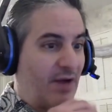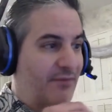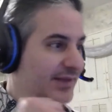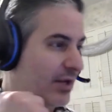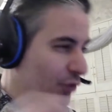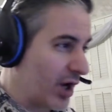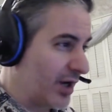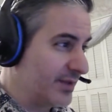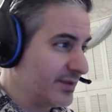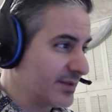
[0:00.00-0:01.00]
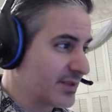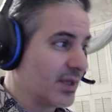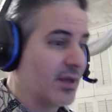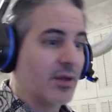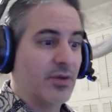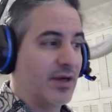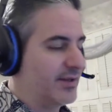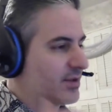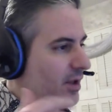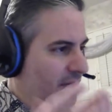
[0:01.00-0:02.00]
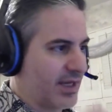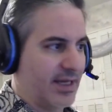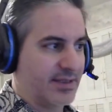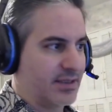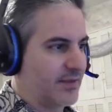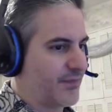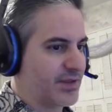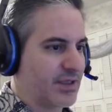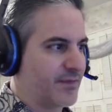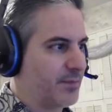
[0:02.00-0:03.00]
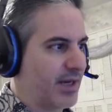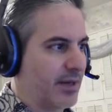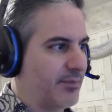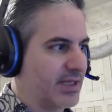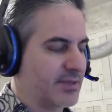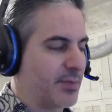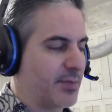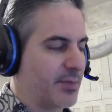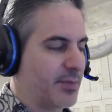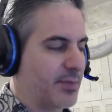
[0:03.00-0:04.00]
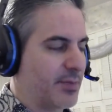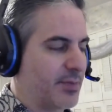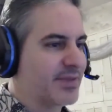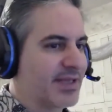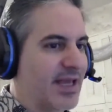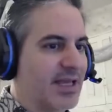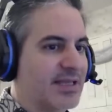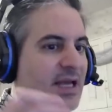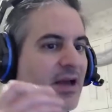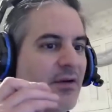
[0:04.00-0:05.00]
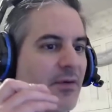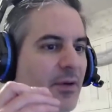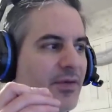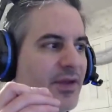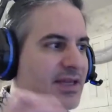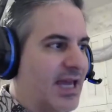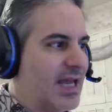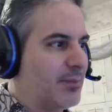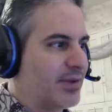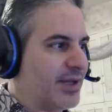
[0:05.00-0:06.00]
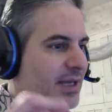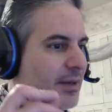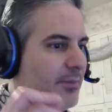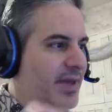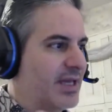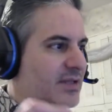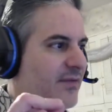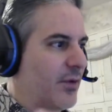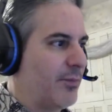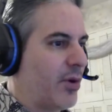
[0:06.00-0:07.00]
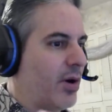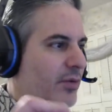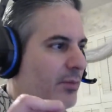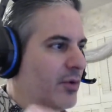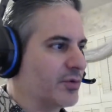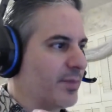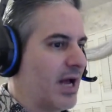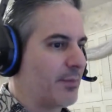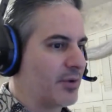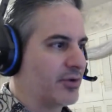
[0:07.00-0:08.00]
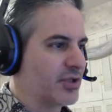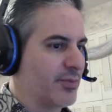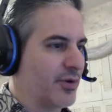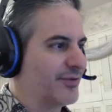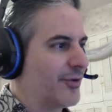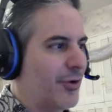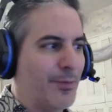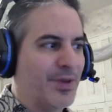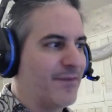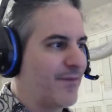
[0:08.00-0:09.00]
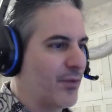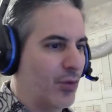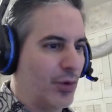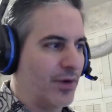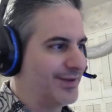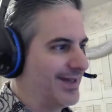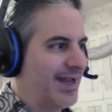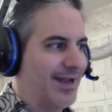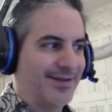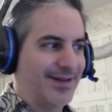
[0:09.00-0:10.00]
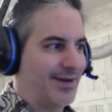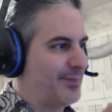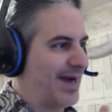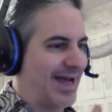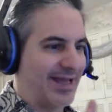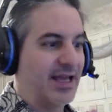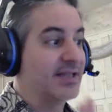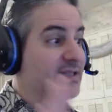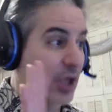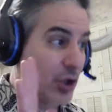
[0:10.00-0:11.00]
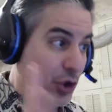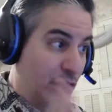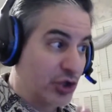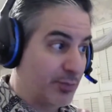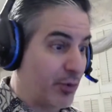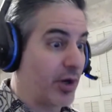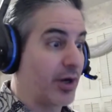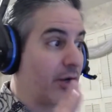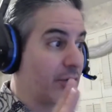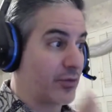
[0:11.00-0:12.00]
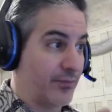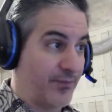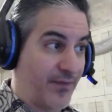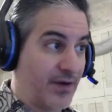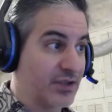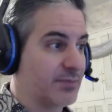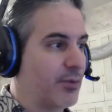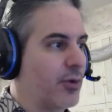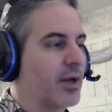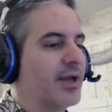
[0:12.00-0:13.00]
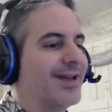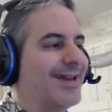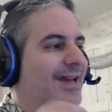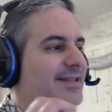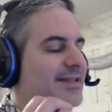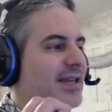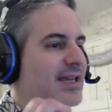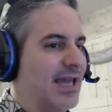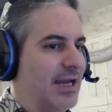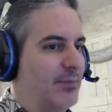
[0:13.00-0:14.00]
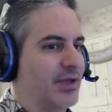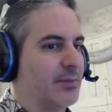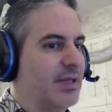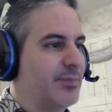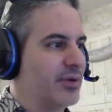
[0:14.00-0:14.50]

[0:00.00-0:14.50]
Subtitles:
to lay runs. It's all kinds of different stuff to bet on baseball. But what I'm saying is, the gambling makes football the most popular sport. Don't be fooled by it's a good sport, a fun sport. It's the gambling. People